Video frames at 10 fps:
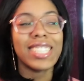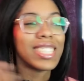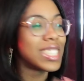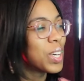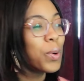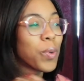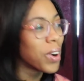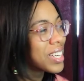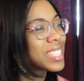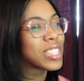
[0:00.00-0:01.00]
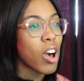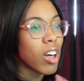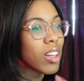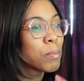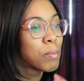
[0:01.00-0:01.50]
This is still war. This is
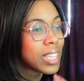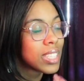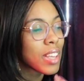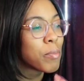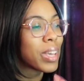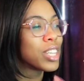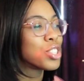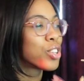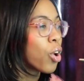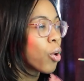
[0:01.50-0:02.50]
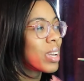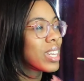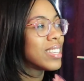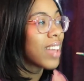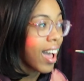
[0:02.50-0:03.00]
all a means of making sure
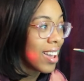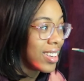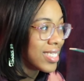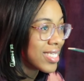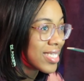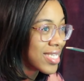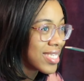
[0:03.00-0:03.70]
nobody dies.